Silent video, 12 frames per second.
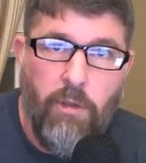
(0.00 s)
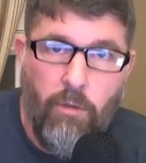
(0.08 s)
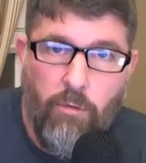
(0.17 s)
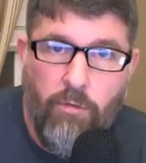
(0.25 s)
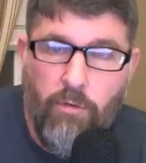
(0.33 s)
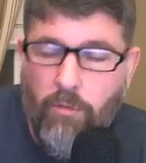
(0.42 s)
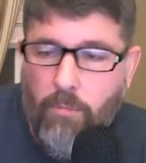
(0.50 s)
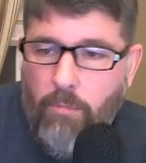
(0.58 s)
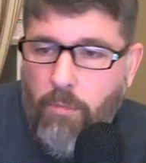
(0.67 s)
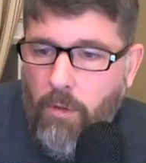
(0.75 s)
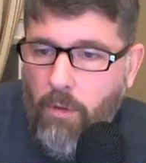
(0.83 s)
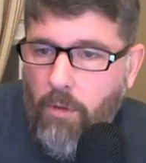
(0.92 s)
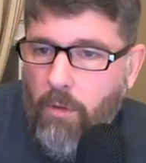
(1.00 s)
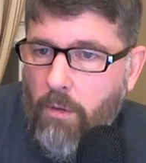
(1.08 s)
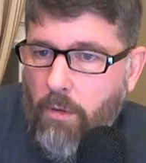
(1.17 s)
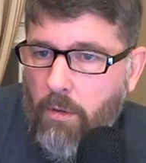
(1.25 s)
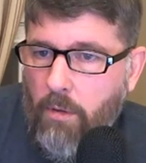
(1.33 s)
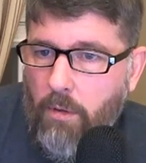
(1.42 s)
ecosystem.
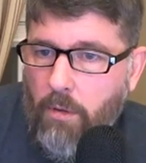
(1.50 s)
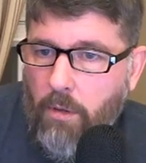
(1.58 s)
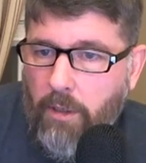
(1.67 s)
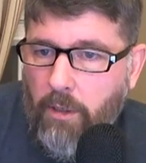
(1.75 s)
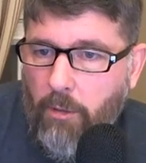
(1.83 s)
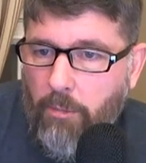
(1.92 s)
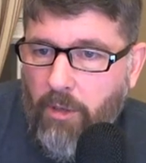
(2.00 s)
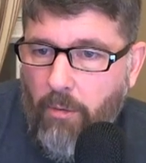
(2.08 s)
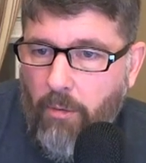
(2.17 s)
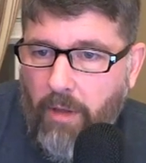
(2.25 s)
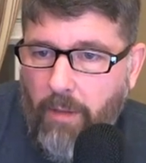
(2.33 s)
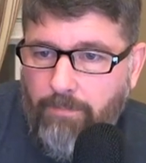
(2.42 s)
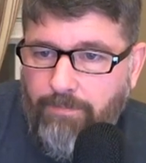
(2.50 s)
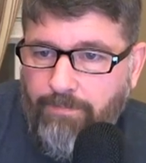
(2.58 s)
I can help you out with that.